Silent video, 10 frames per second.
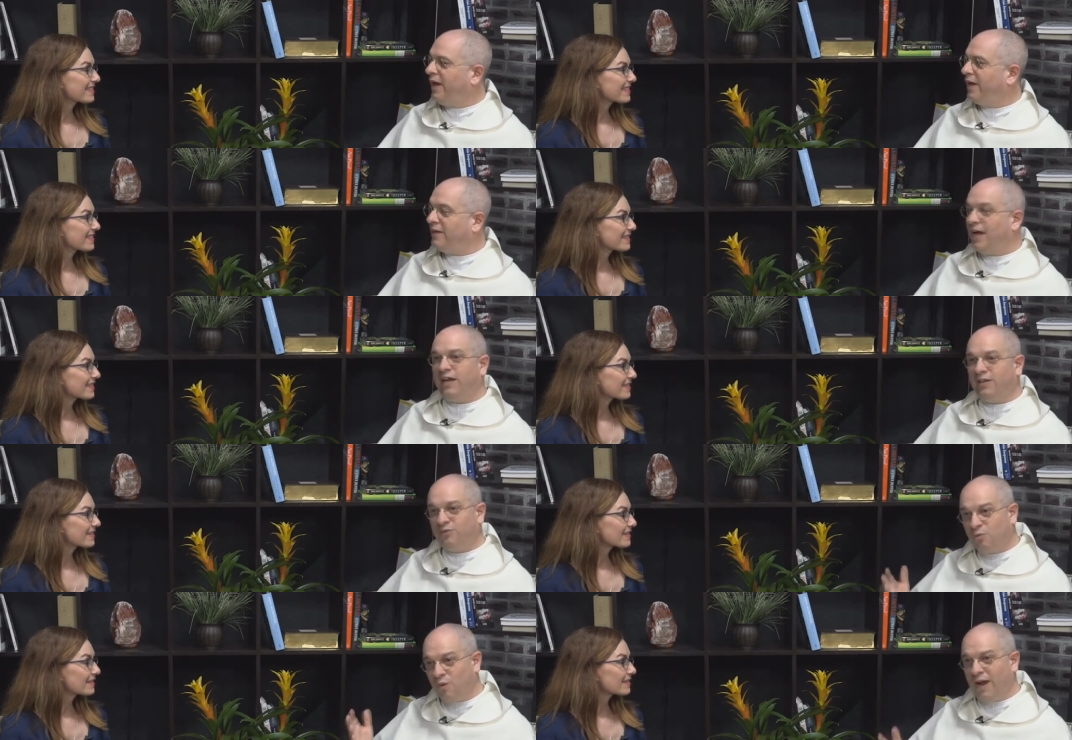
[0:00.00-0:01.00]
Speaker 1: And that is
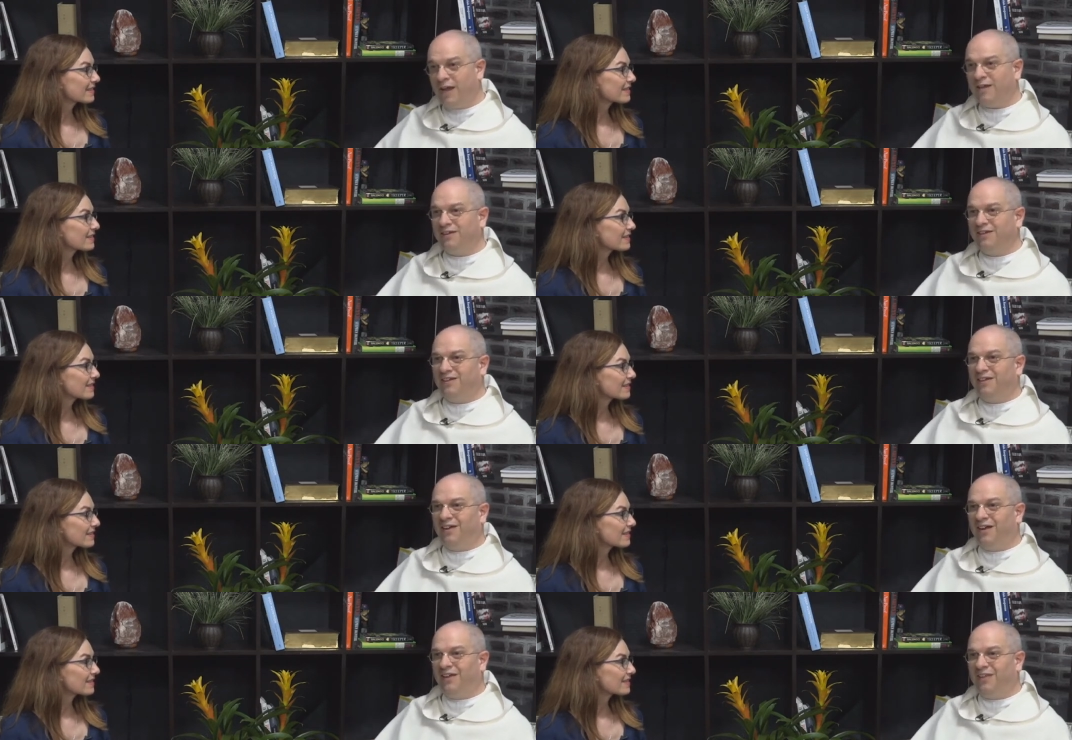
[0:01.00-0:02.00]
a way
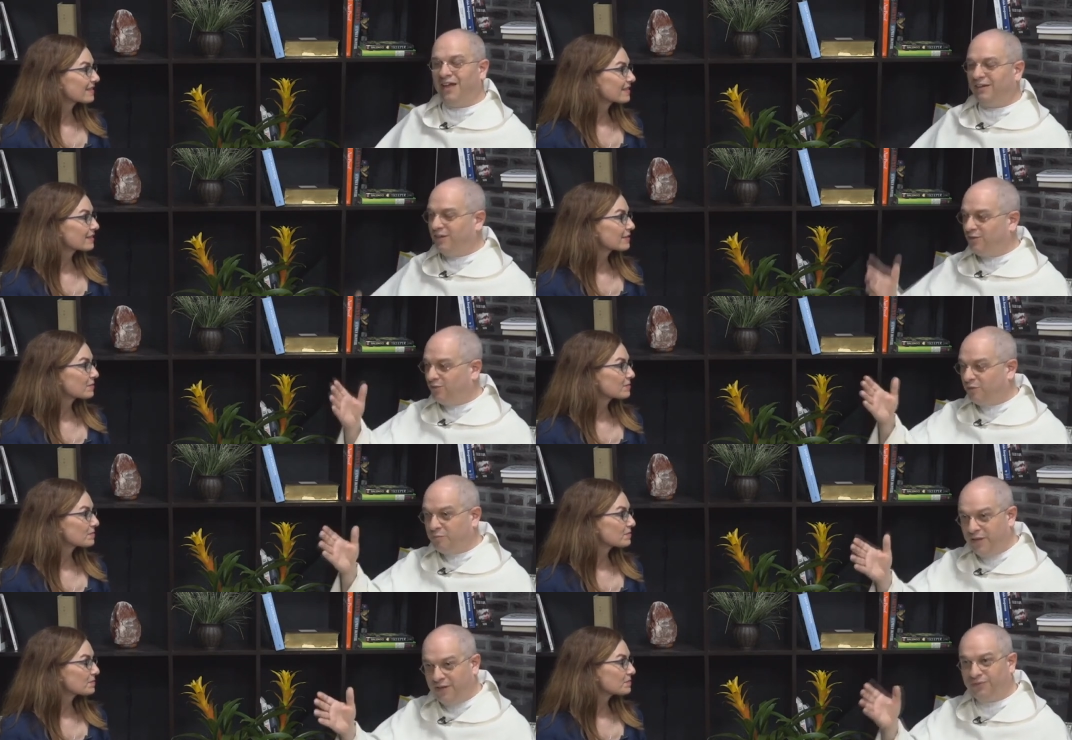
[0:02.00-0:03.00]
Uh, that leads to
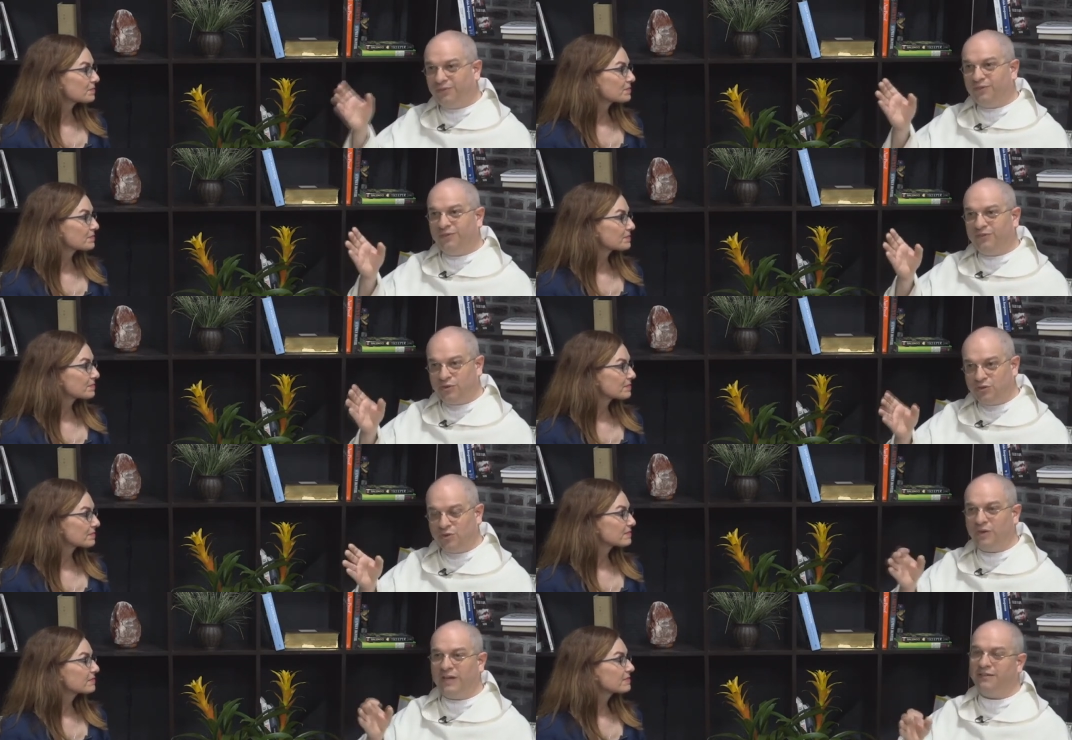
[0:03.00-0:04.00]
peace, to
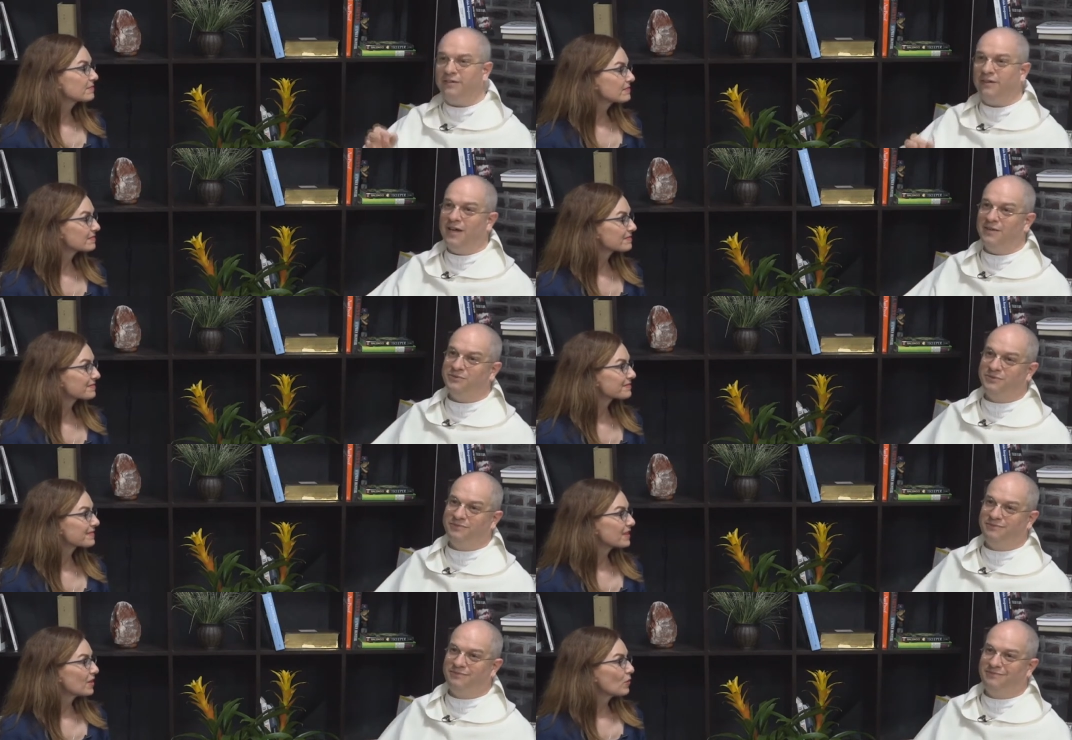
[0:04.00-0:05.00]
joy,
Speaker 2: and mm. to love.
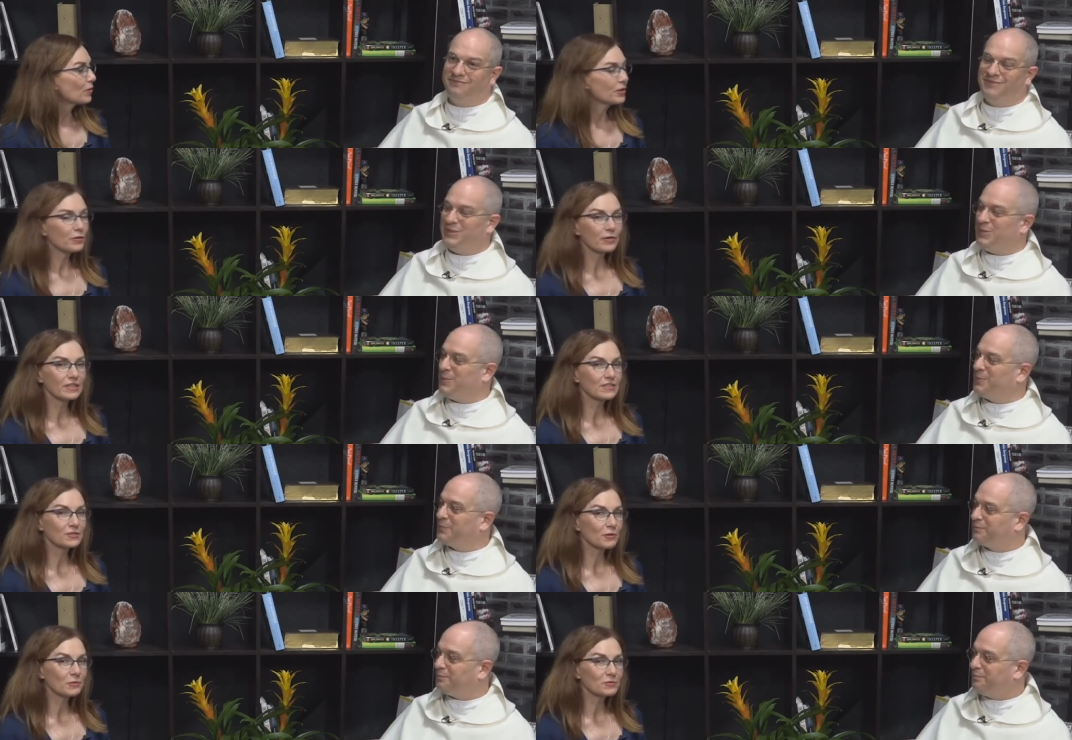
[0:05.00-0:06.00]
What a great
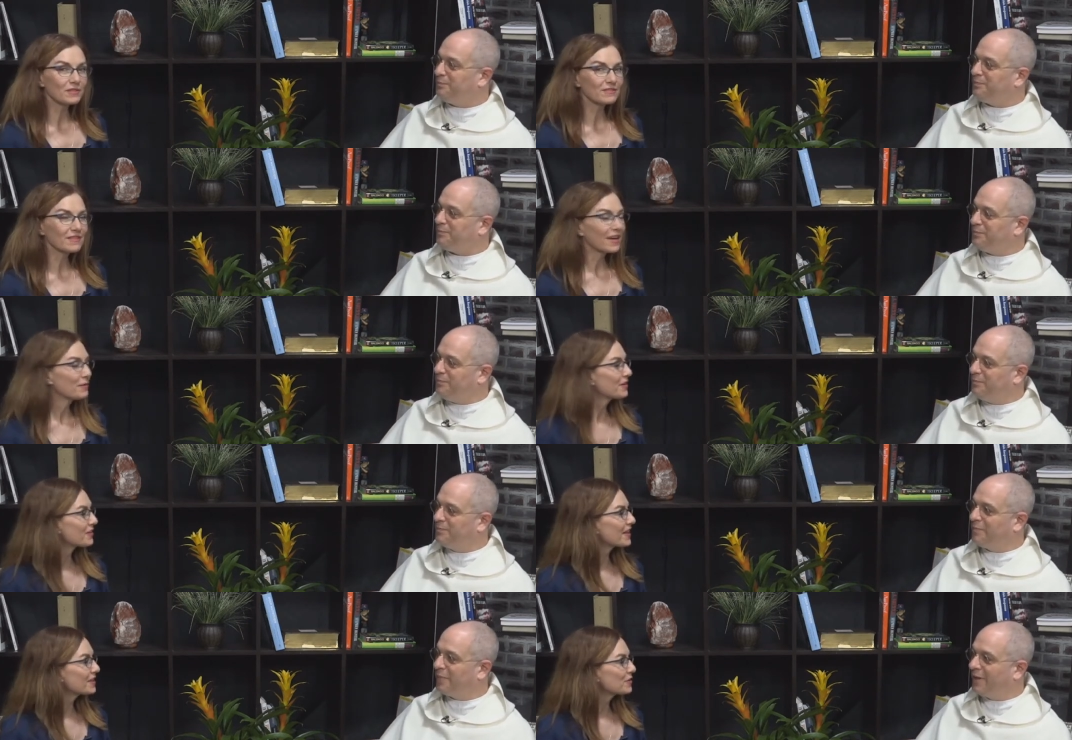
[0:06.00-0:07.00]
description. I want to
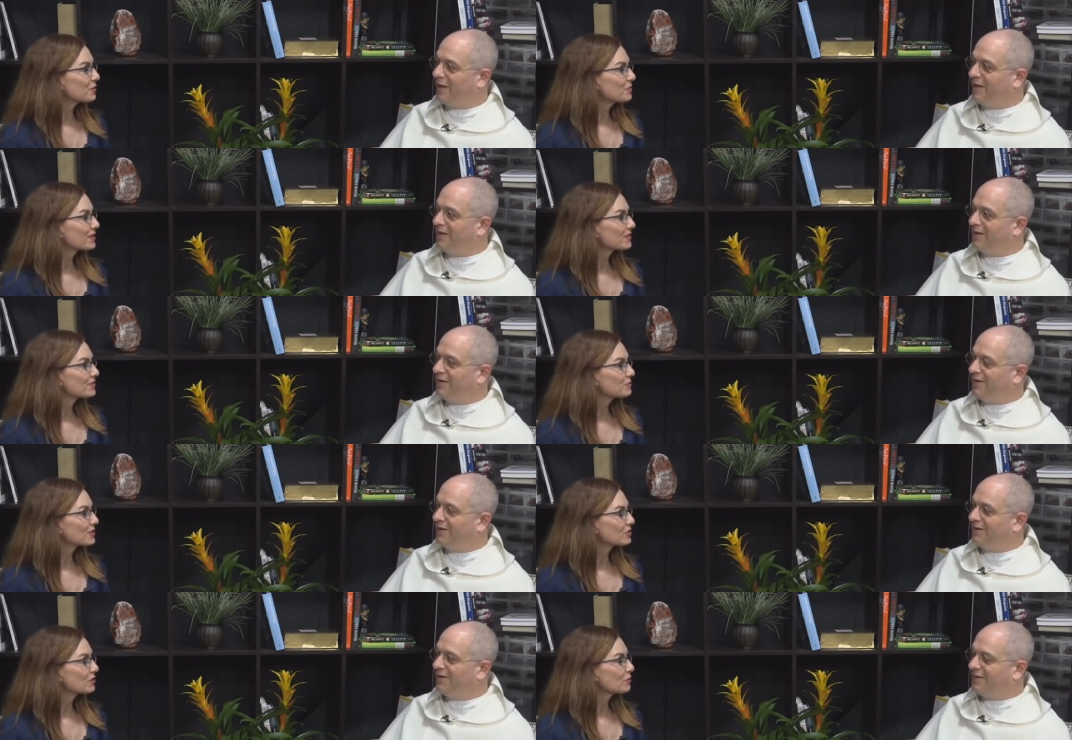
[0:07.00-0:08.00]
thank you, because
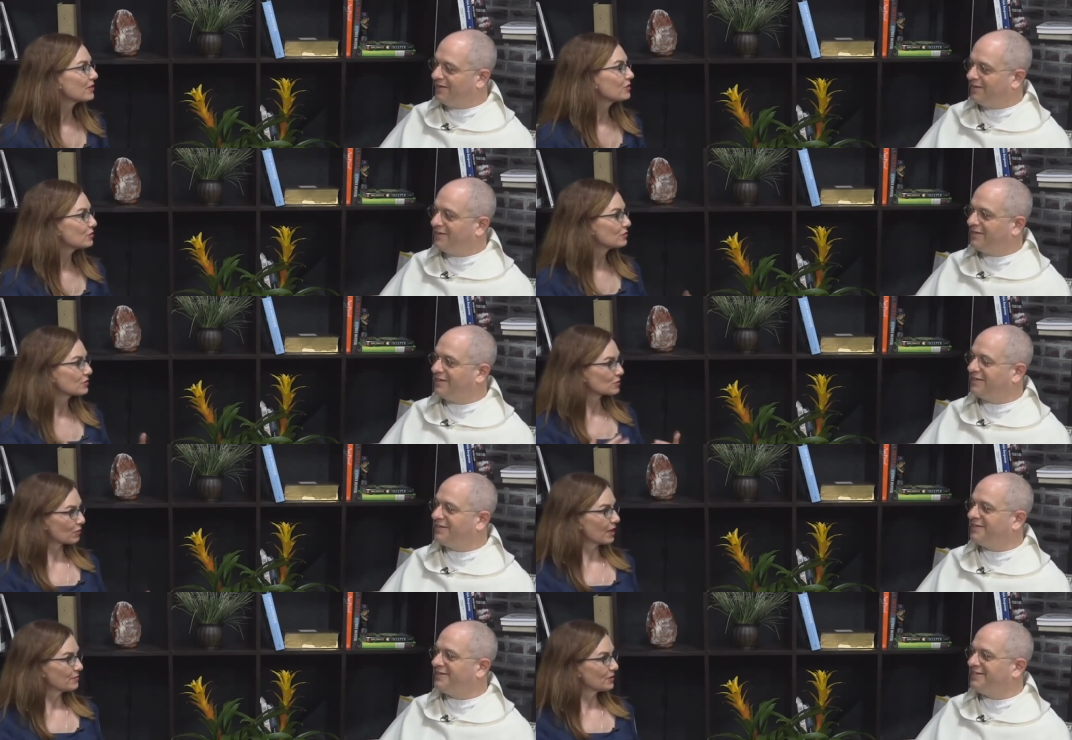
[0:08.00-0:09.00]
especially the way that you
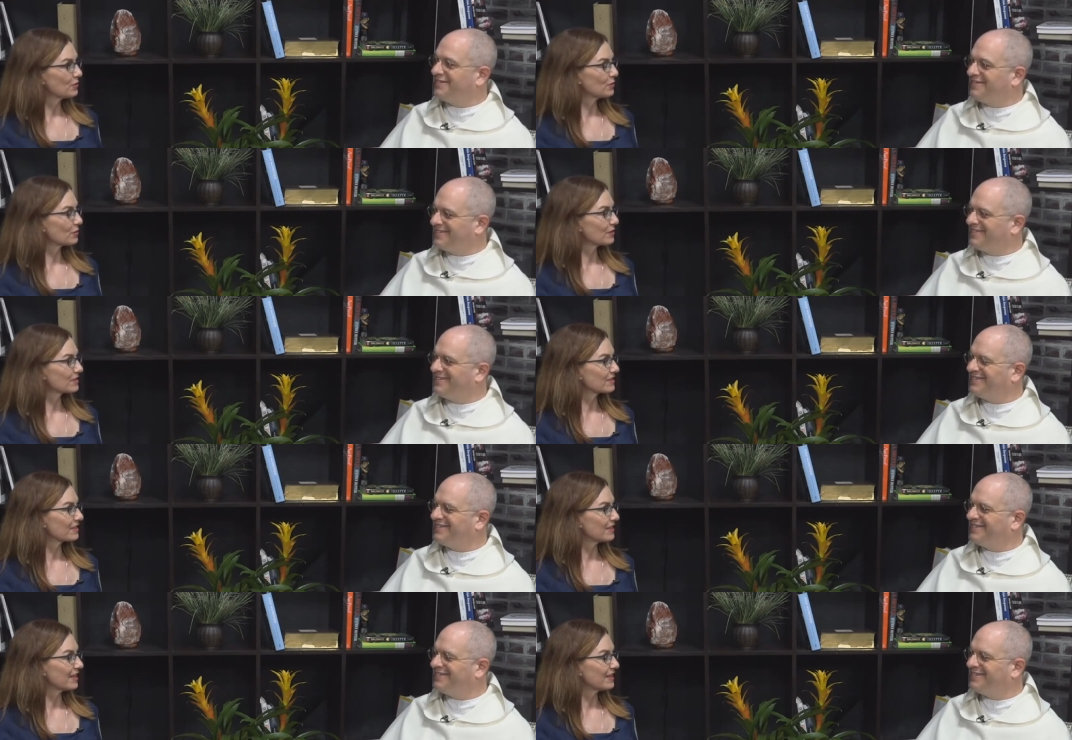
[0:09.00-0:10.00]
described the Eucharist and,